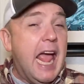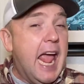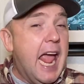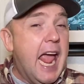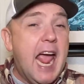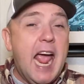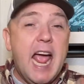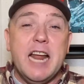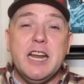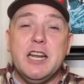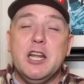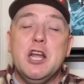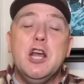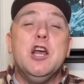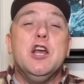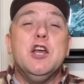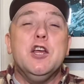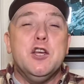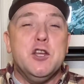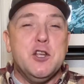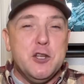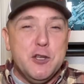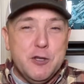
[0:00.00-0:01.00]
And
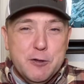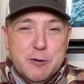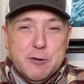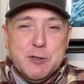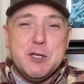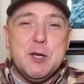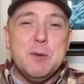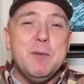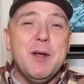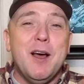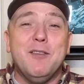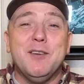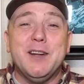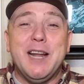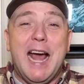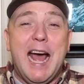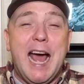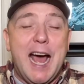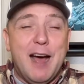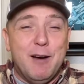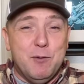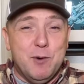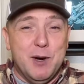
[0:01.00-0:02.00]
you should be able to
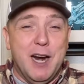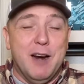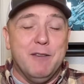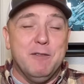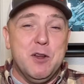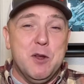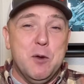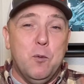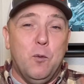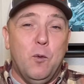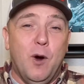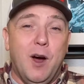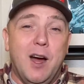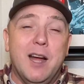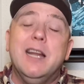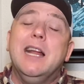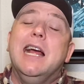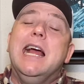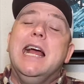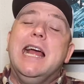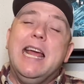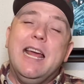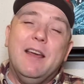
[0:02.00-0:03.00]
have whatever you want.
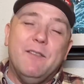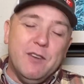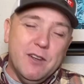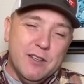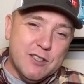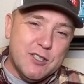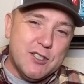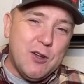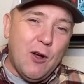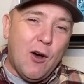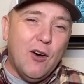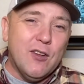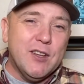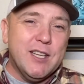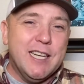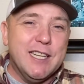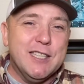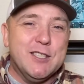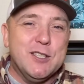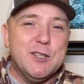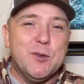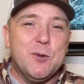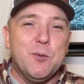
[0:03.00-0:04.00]
If you install the
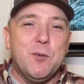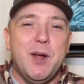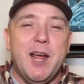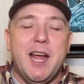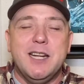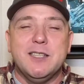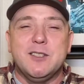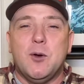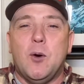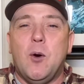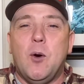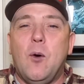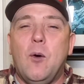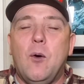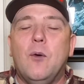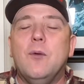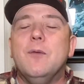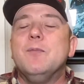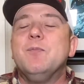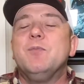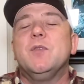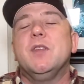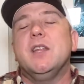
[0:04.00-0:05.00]
1 3/8
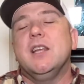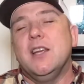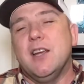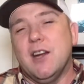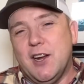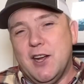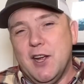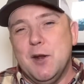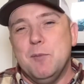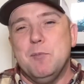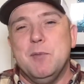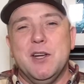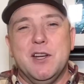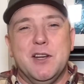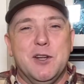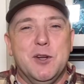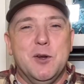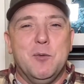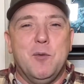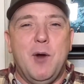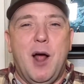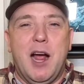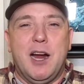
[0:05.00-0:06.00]
hole, you're going to be good
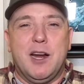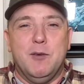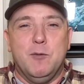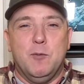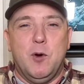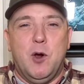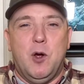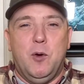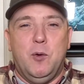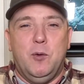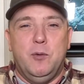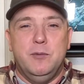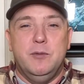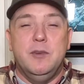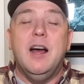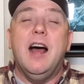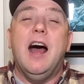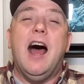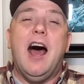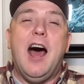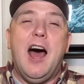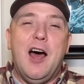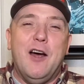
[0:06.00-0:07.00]
to rock and roll.
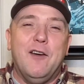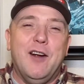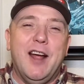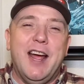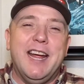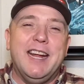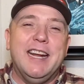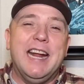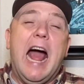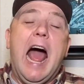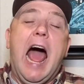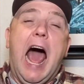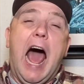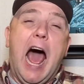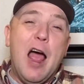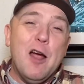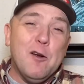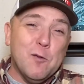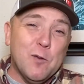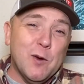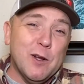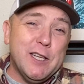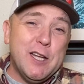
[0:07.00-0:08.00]
All right. I
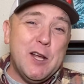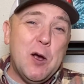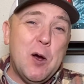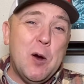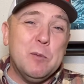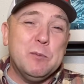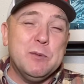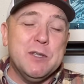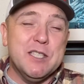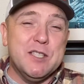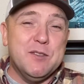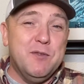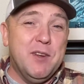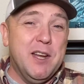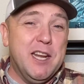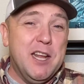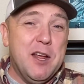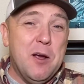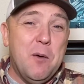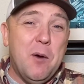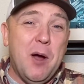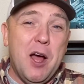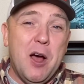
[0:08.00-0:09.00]
really hope this
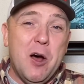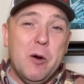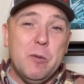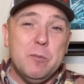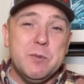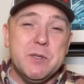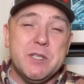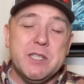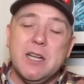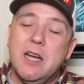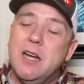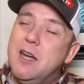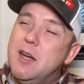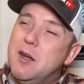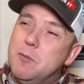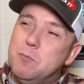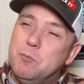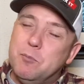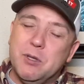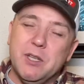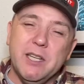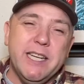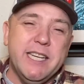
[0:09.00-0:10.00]
video helps.
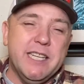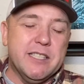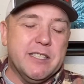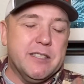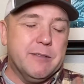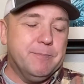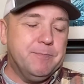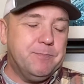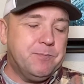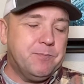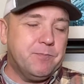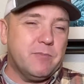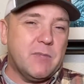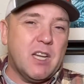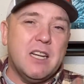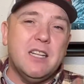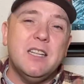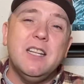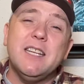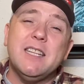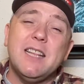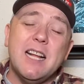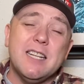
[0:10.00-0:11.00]
Please
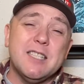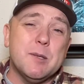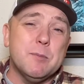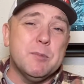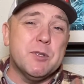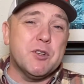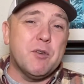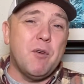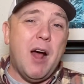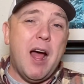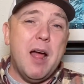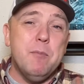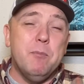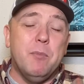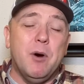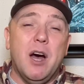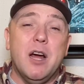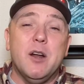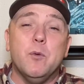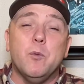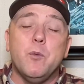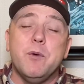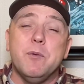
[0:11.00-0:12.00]
click that subscribe
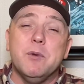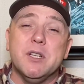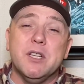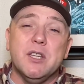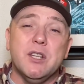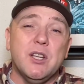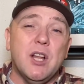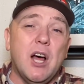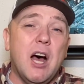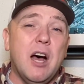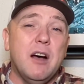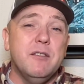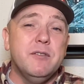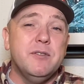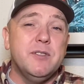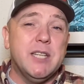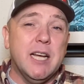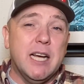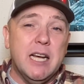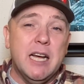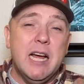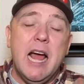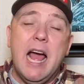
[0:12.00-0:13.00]
button. We would love
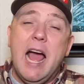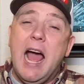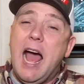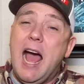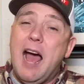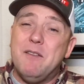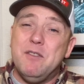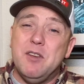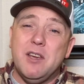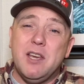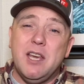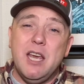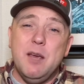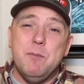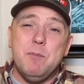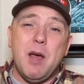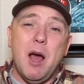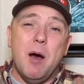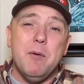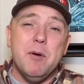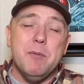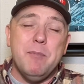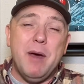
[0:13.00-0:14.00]
to have you keep
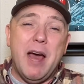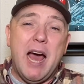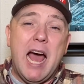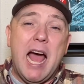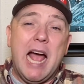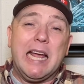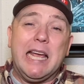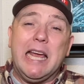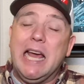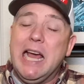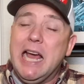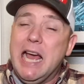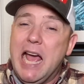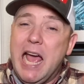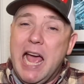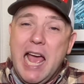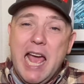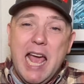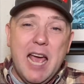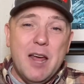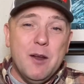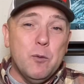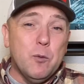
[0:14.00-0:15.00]
coming back,
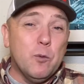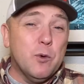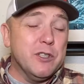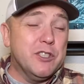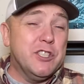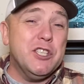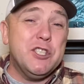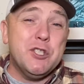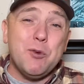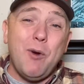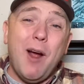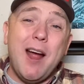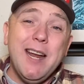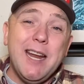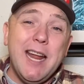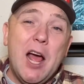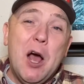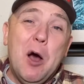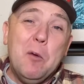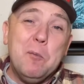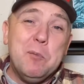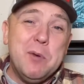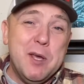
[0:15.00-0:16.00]
and we're just trying to
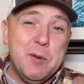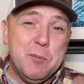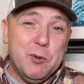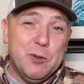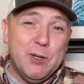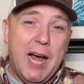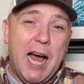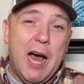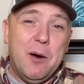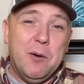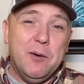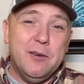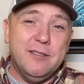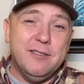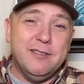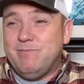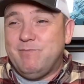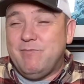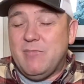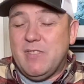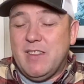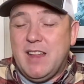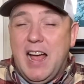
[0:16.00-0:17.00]
help people out.
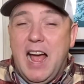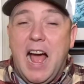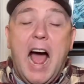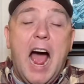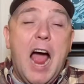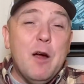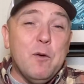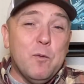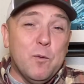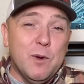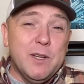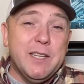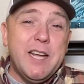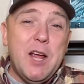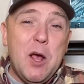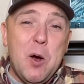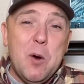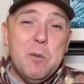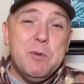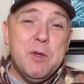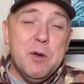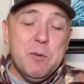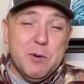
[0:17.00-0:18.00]
I really
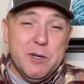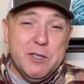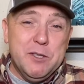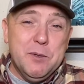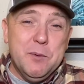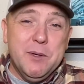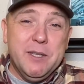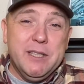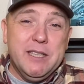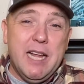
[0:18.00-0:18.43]
hope that we're doing